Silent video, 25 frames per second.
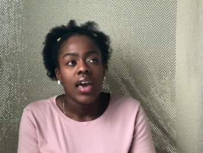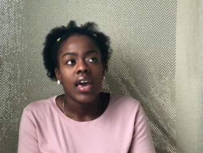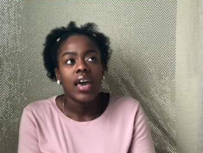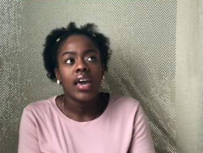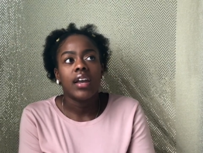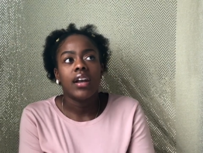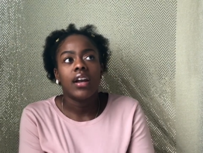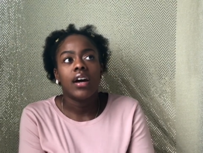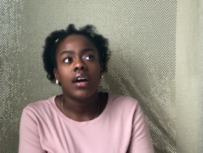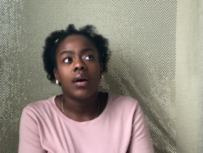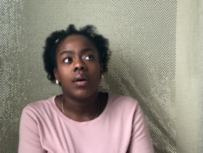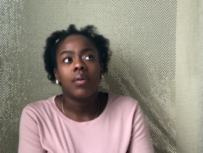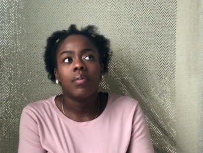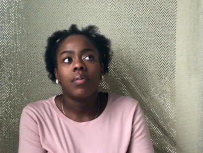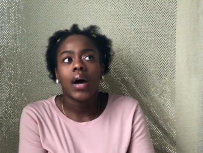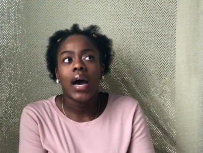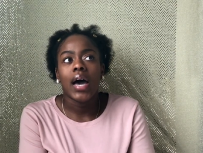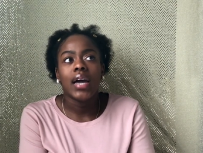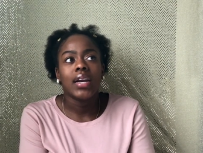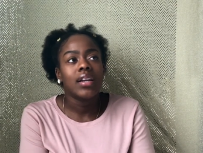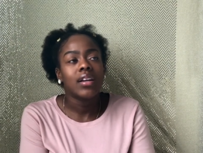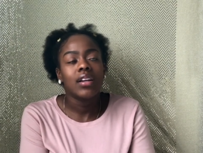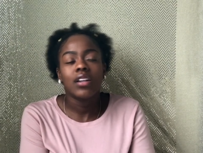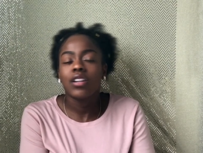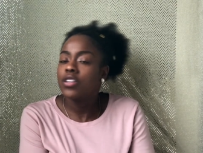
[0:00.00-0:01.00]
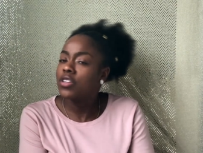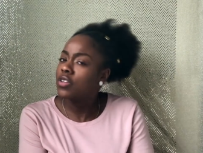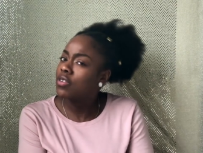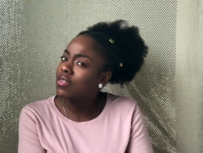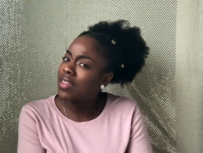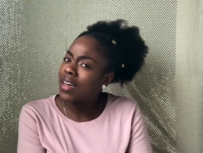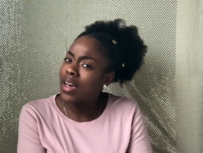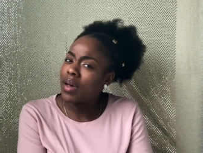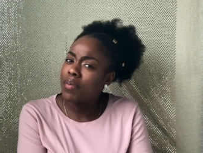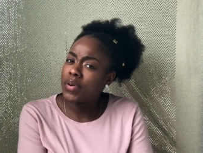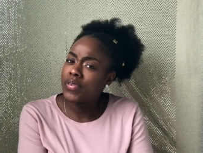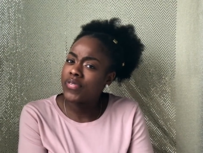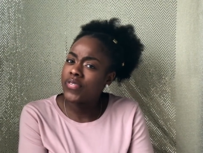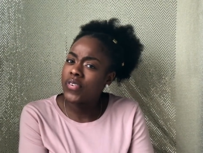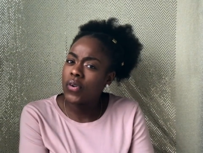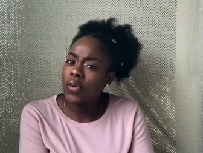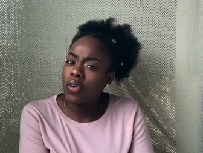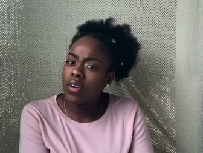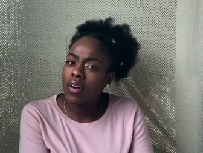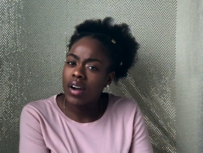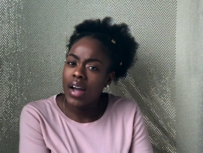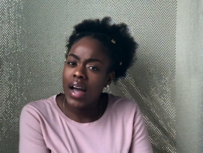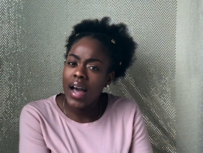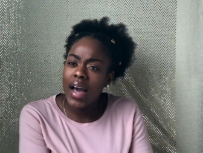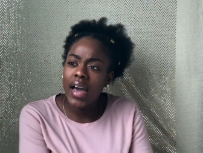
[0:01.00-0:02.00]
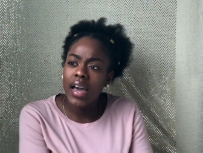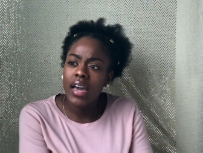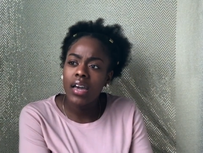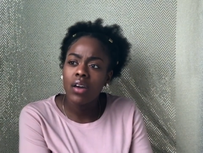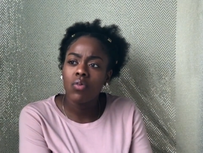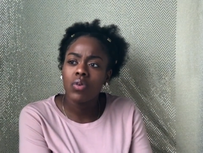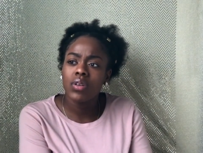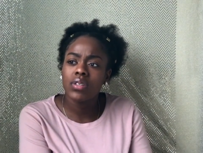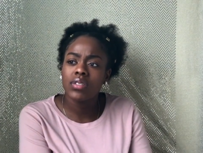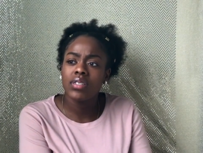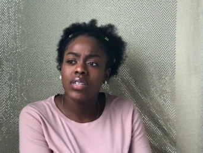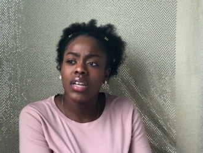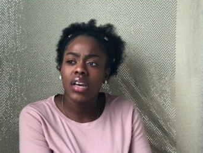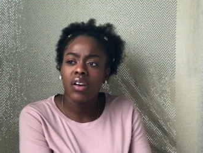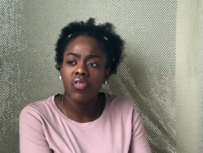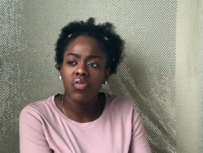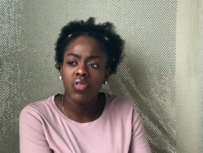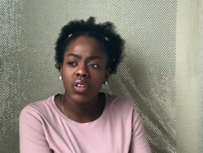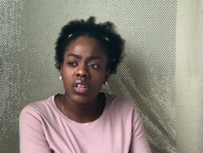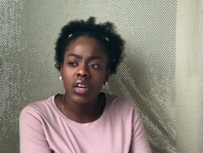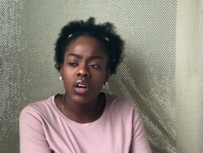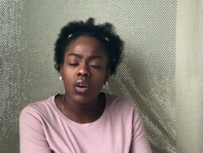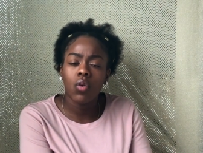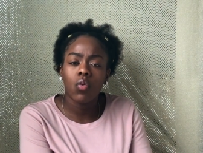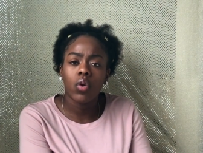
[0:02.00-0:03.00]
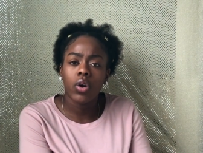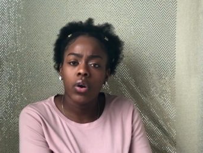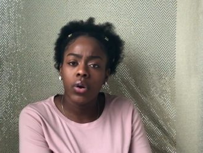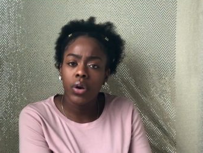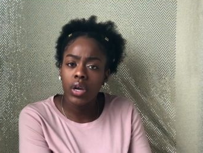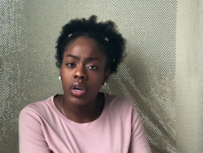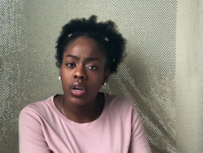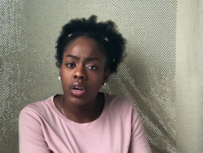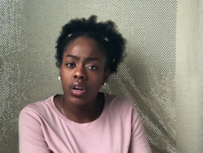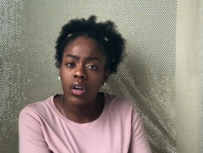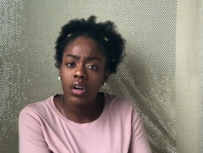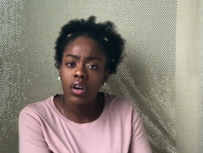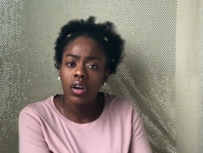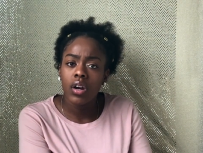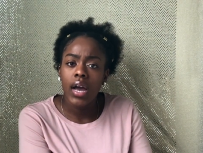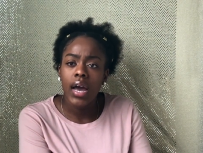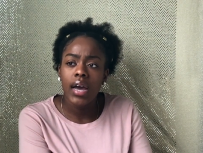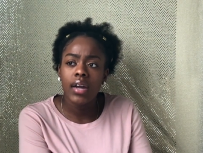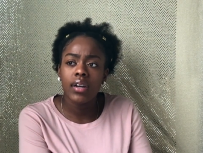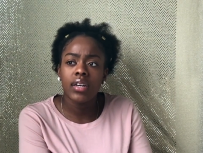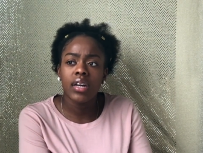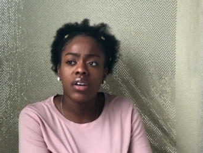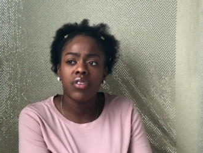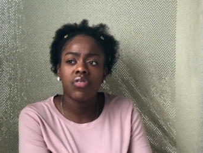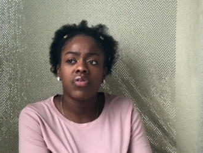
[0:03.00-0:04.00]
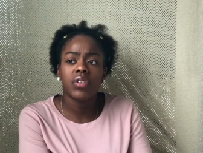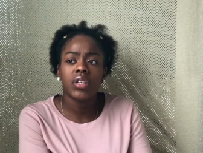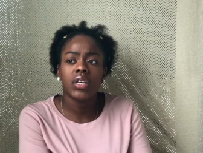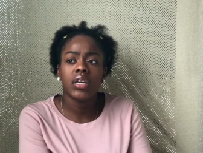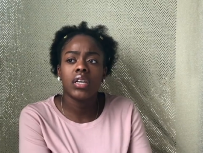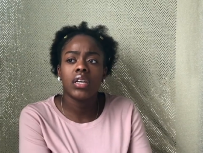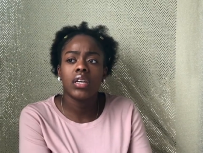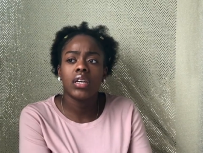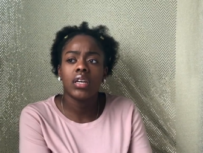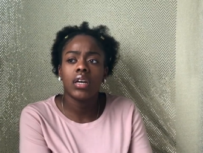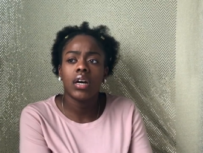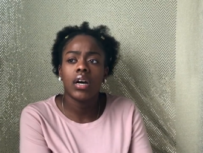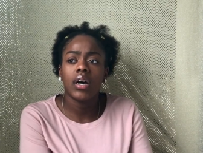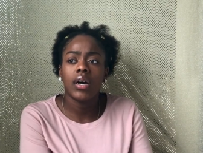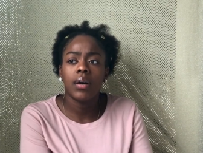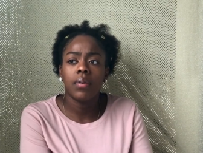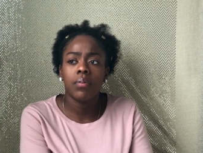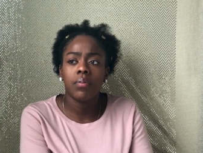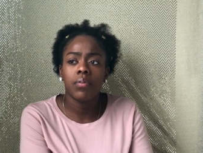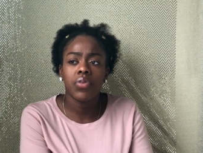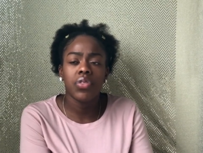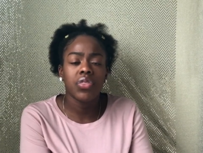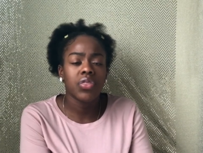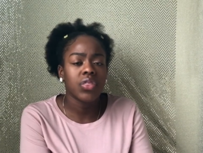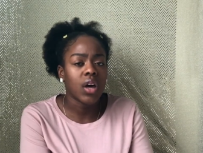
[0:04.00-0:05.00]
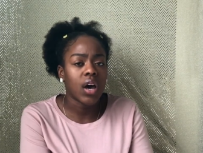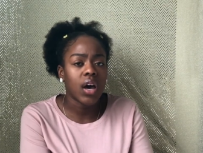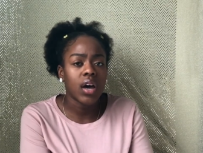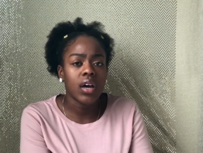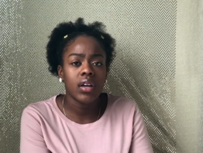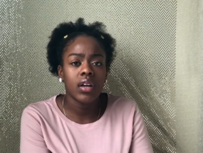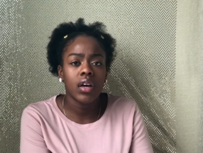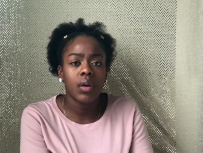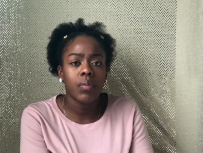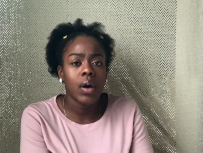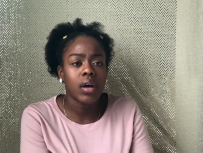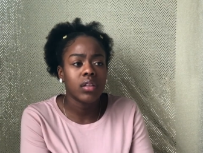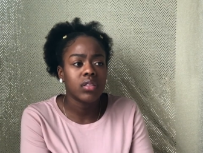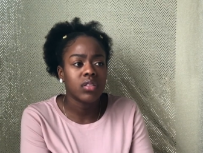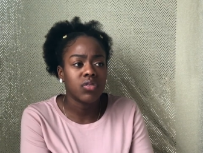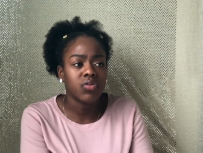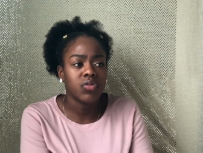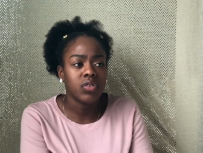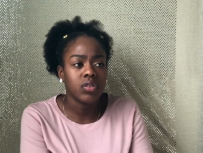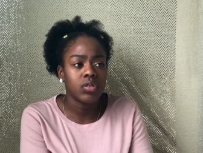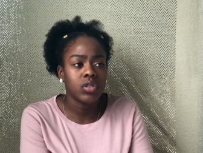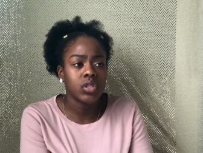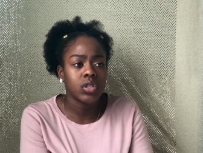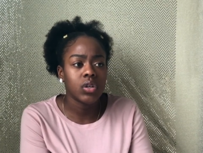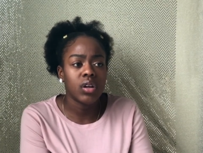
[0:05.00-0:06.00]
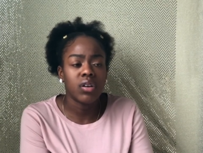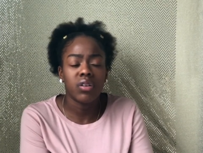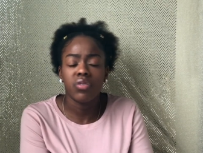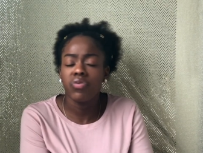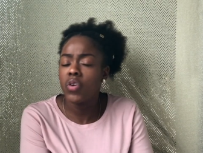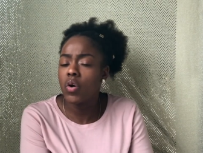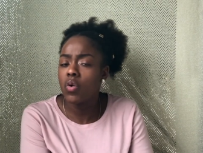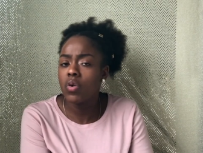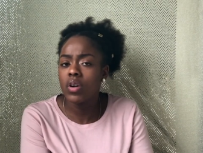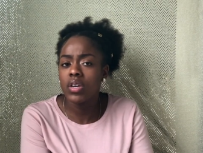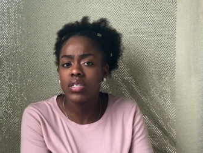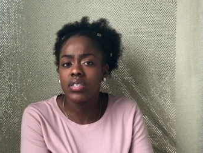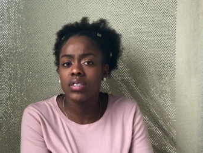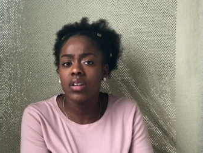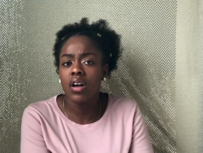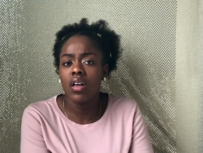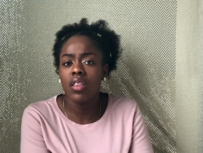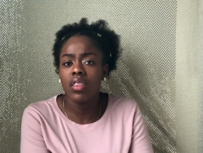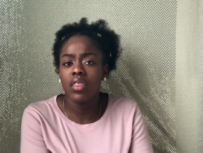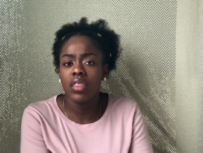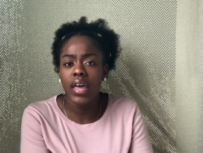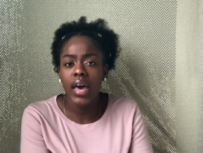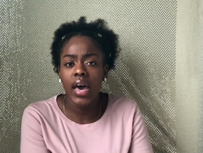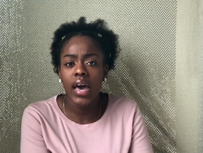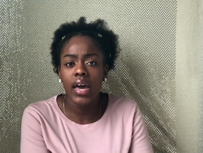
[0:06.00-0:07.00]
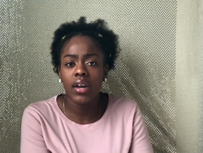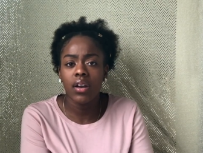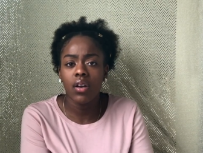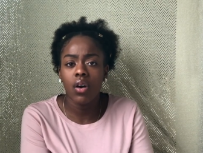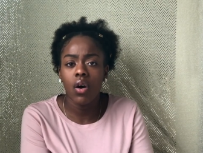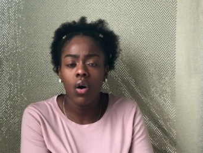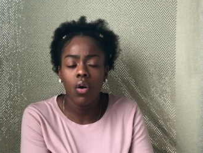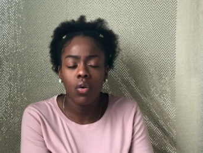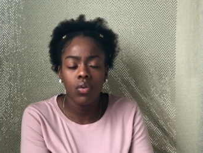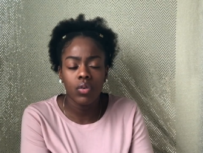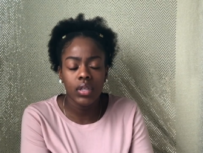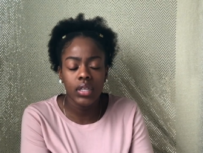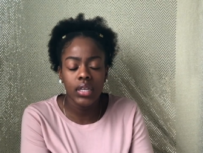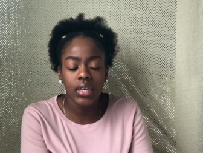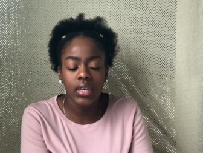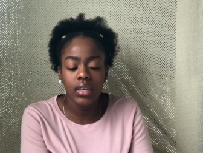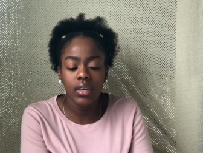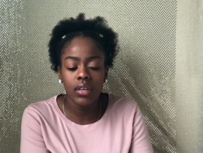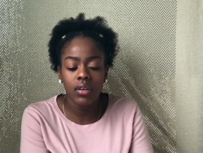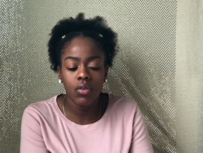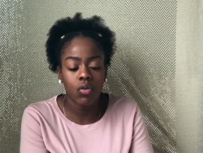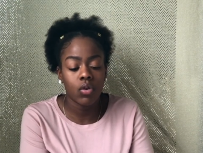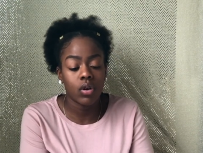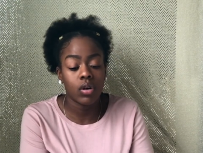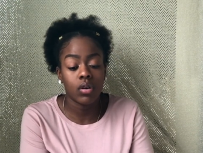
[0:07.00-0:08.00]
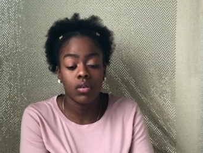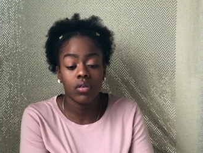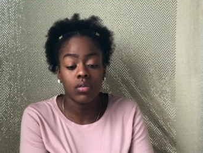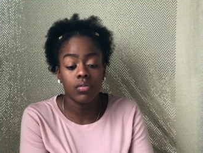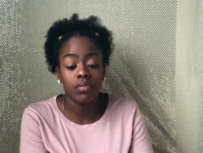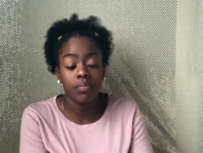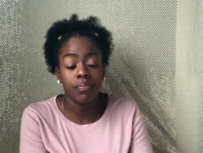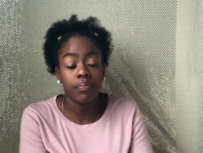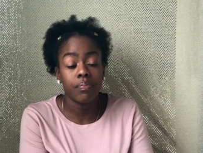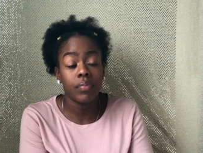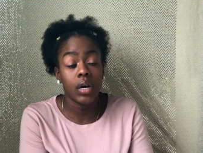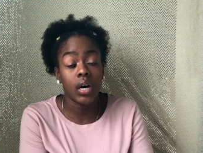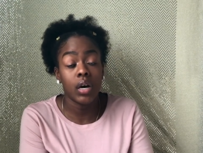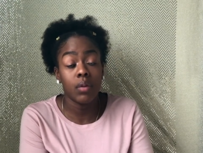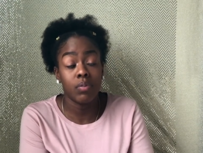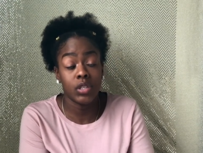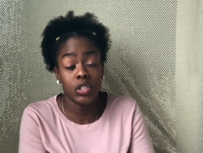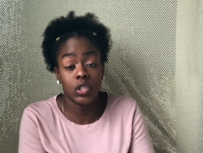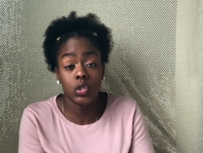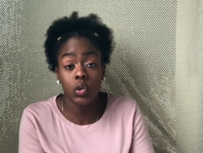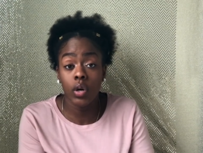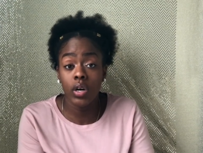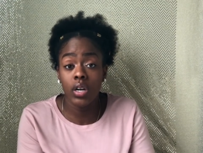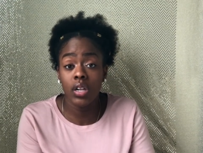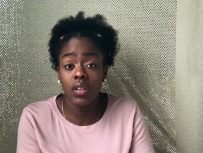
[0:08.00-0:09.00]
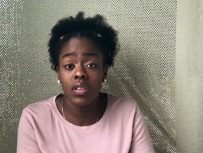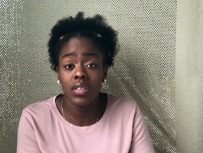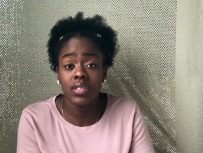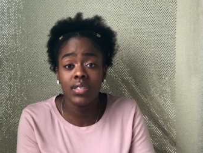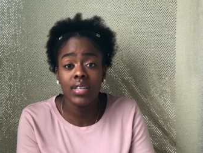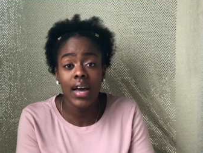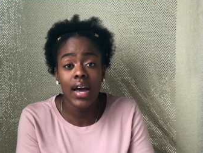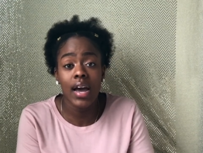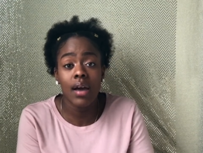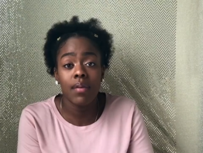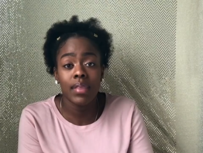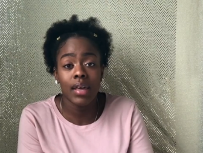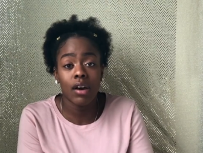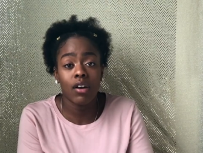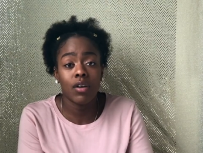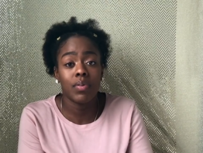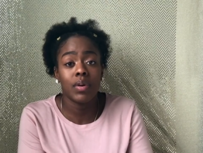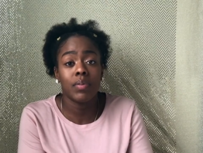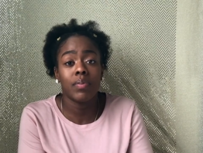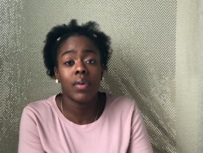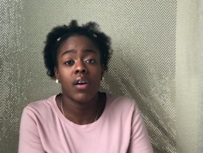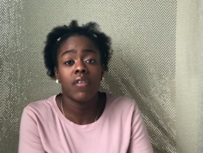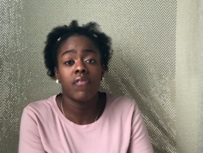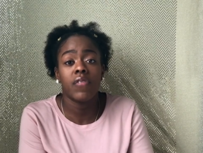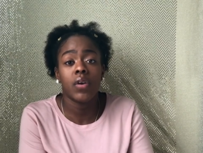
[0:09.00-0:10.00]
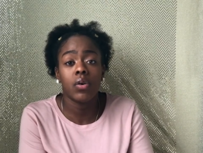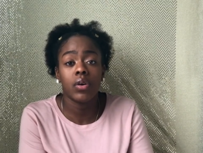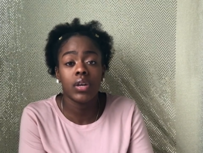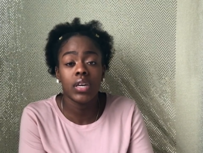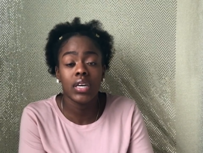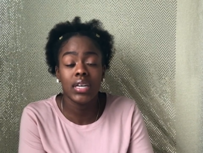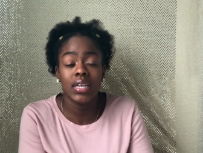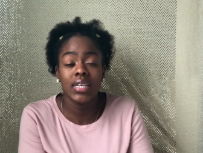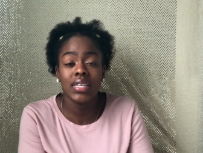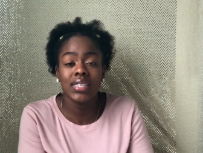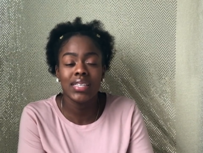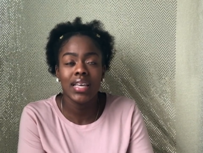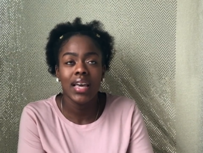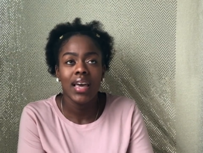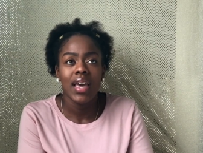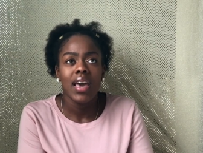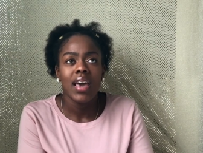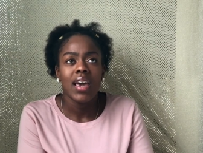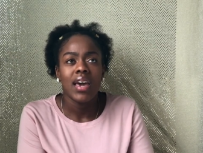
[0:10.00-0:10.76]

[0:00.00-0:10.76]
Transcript: And um, I didn't do that before. I was definitely a worrier. I definitely um, thought about the future and focused on that only. Well, a majority of the time, that would be my focus.